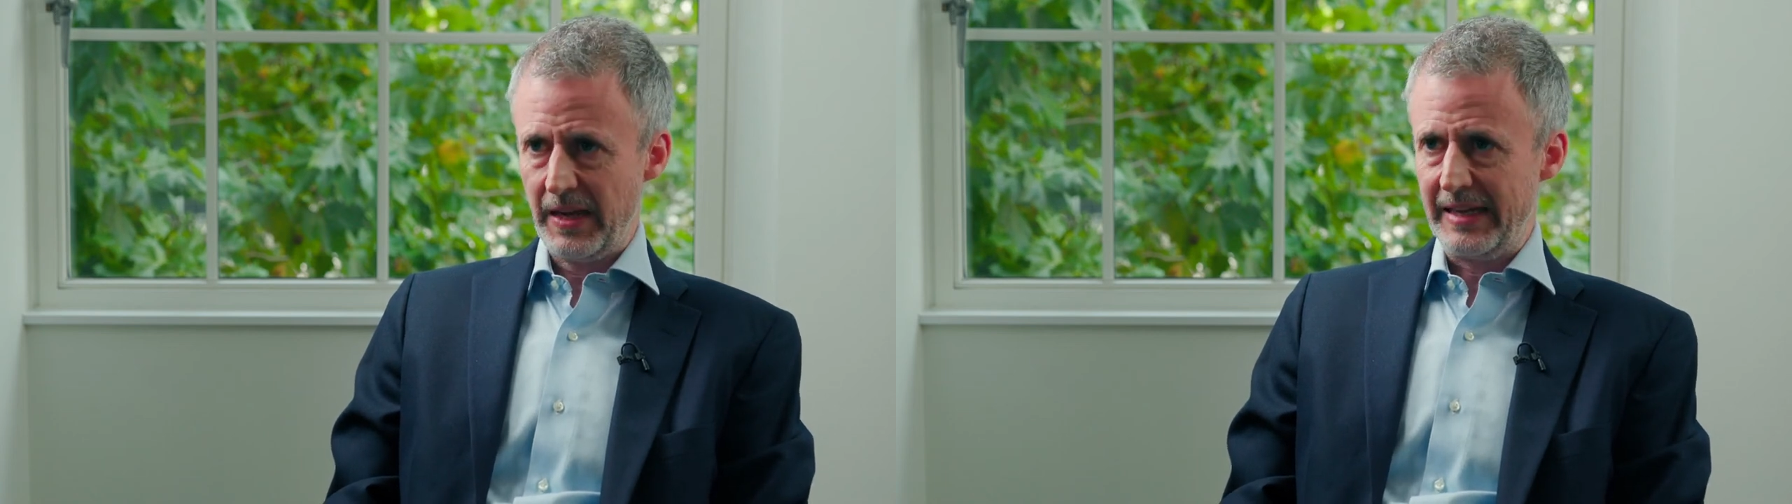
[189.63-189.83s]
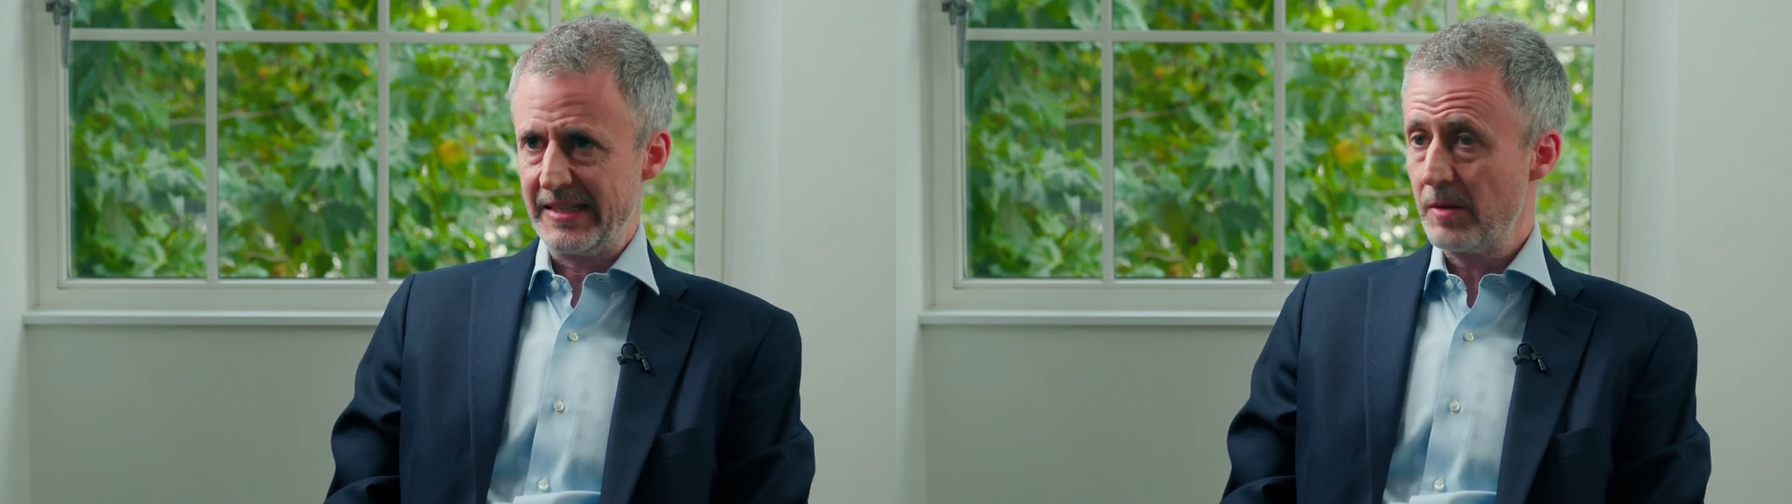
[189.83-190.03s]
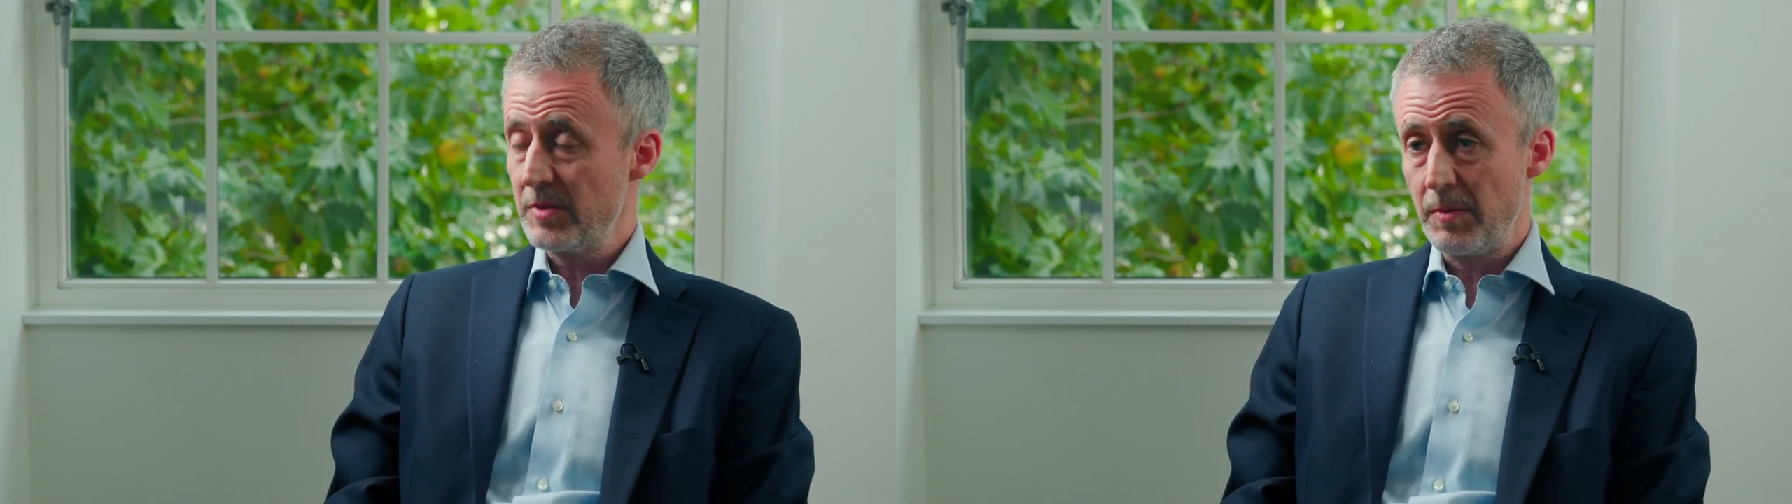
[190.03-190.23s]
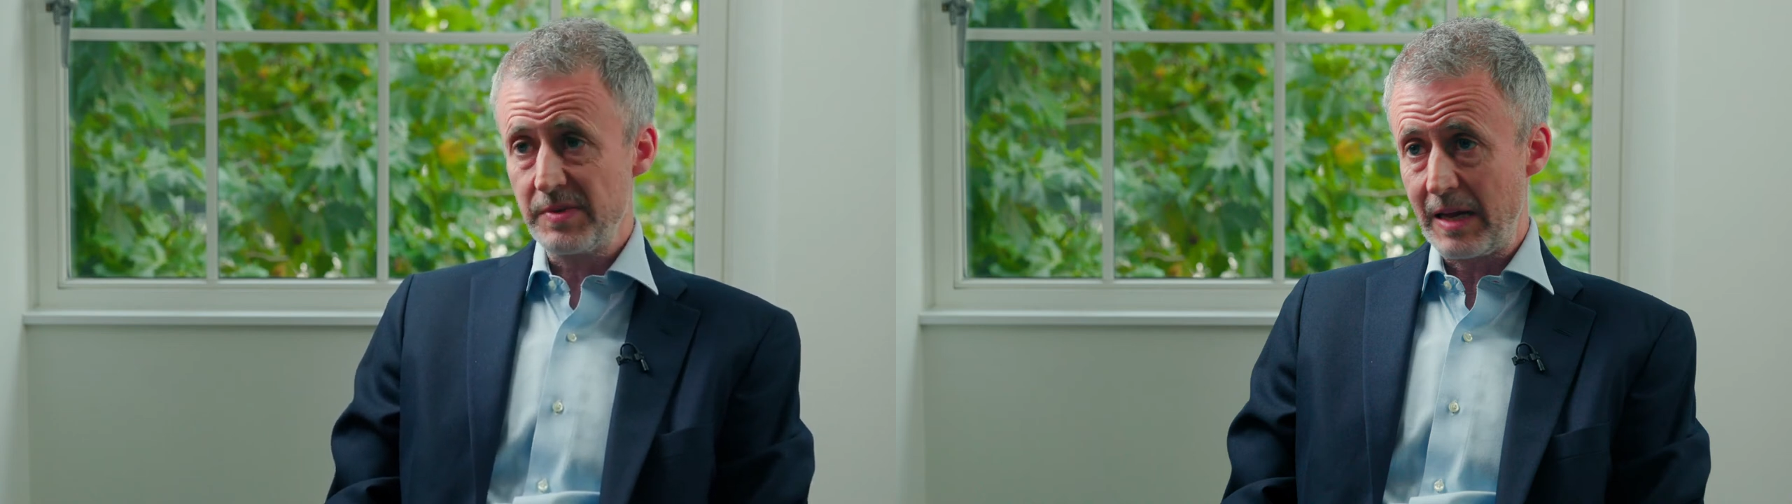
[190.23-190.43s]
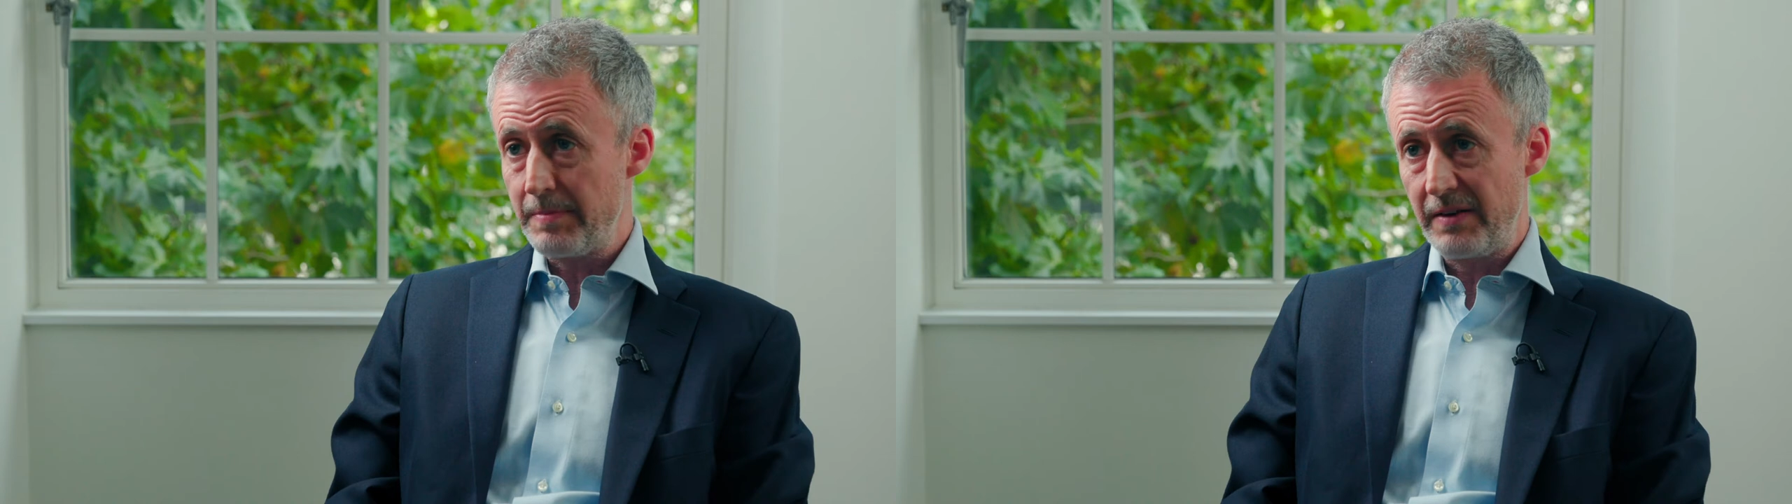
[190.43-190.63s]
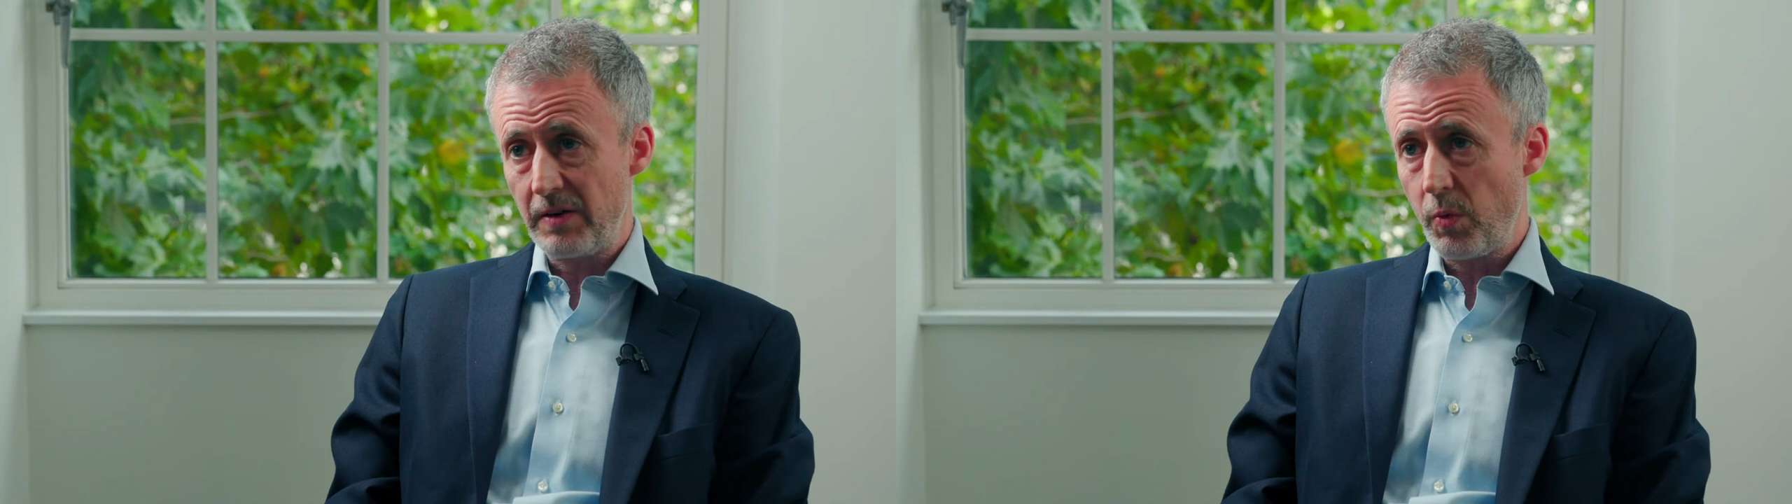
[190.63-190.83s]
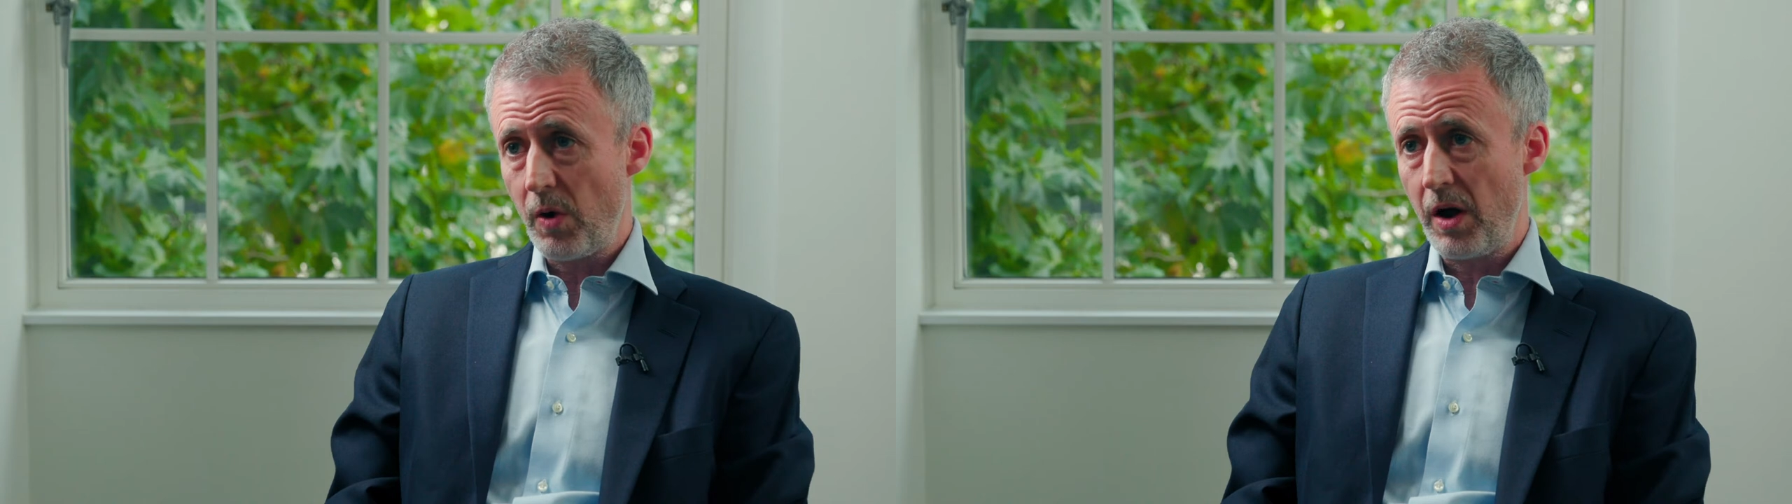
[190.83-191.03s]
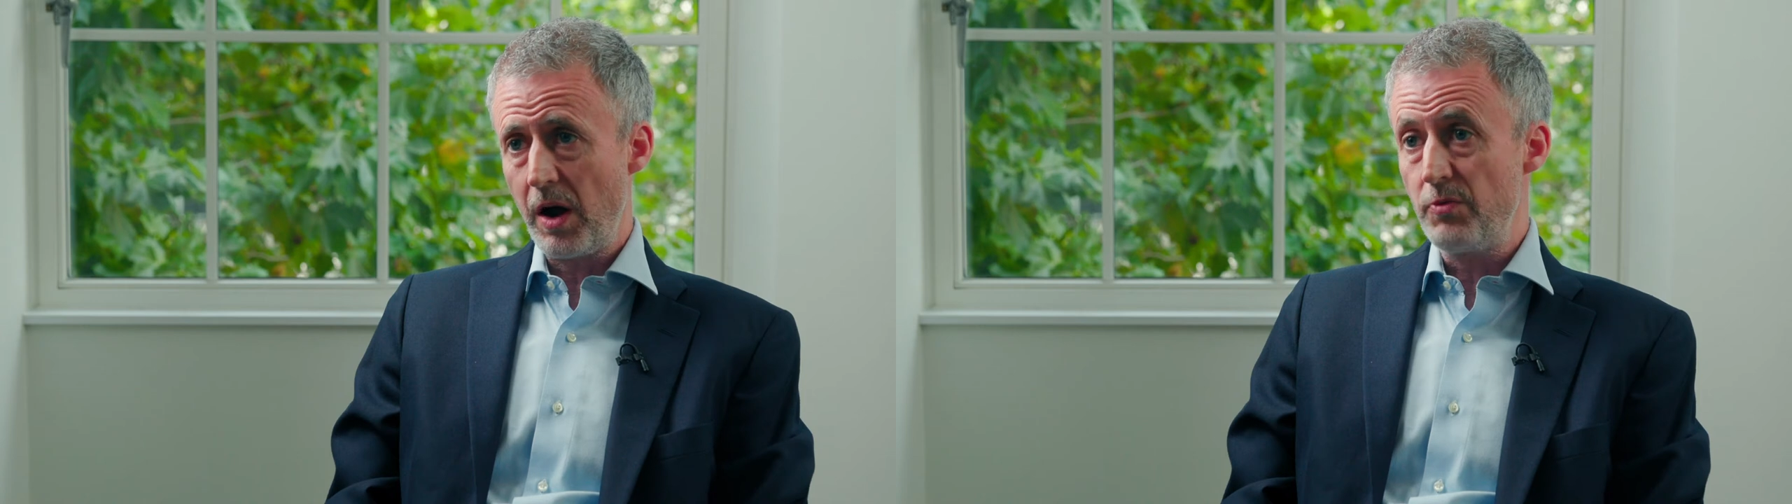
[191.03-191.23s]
And sometimes that may require